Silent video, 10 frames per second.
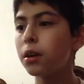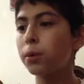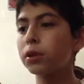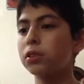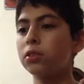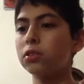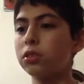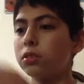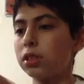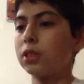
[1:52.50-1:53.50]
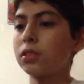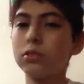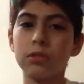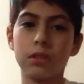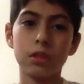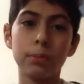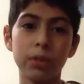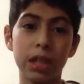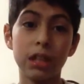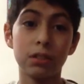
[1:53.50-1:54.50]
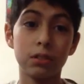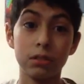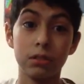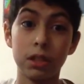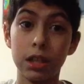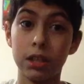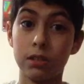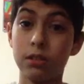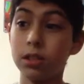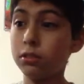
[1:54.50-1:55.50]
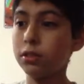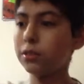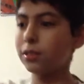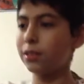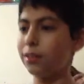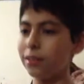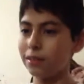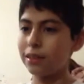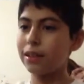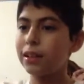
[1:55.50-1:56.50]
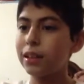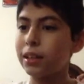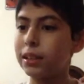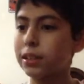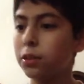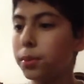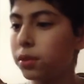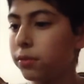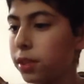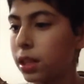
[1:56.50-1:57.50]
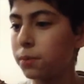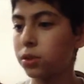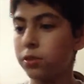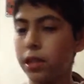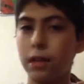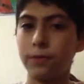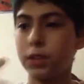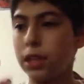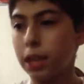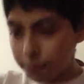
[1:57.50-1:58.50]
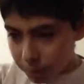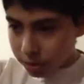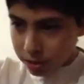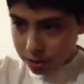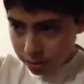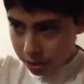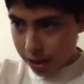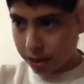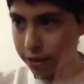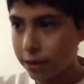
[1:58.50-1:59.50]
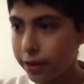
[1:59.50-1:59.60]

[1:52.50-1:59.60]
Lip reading: But also, Cisco's doppelganger also died, as you know. And that's how Barry was captured right after that happened. So, yeah.